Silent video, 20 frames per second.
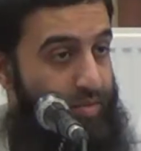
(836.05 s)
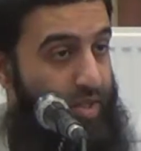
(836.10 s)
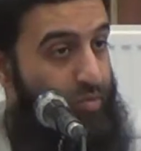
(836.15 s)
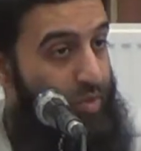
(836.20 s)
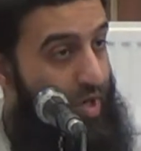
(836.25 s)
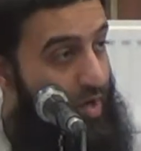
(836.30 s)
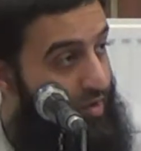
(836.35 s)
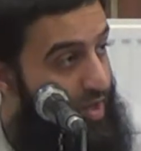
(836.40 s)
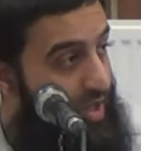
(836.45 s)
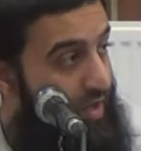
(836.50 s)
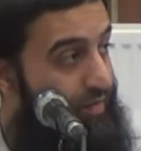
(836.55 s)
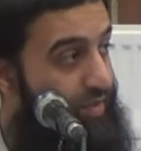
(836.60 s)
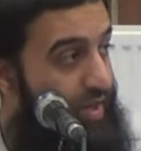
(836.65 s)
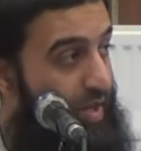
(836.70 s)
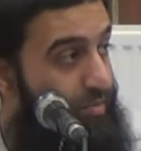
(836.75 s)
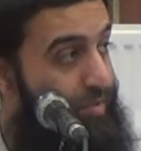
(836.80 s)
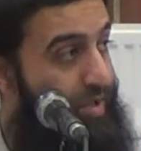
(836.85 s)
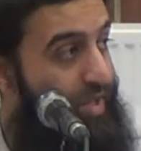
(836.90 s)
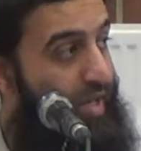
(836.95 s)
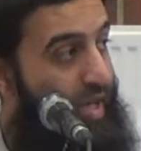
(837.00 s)
Be wary of
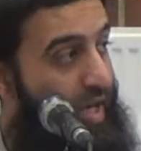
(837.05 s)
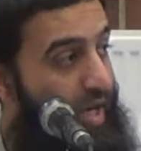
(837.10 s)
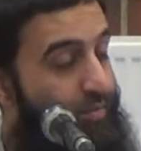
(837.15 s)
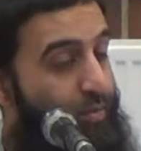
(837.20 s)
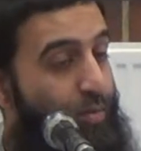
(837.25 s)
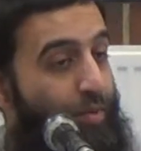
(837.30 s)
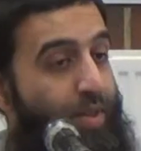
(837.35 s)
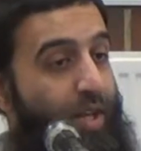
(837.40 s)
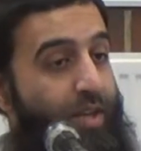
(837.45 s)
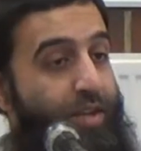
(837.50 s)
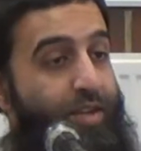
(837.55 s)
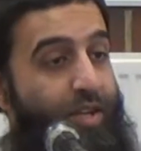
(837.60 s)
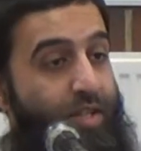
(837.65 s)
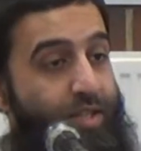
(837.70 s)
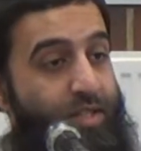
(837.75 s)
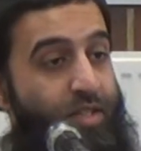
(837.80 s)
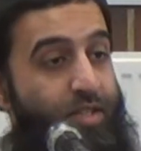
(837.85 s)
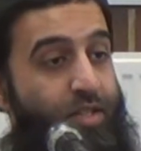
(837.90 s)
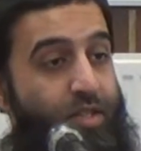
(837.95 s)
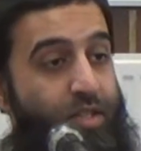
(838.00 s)
them. Be careful that it
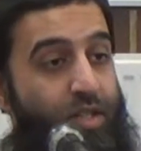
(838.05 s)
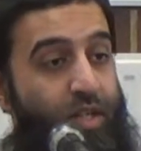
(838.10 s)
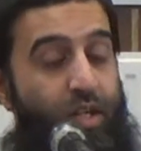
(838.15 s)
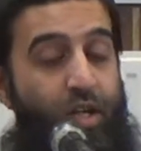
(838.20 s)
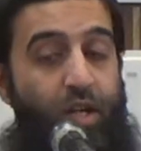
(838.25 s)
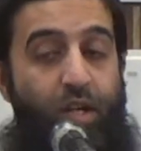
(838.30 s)
doesn't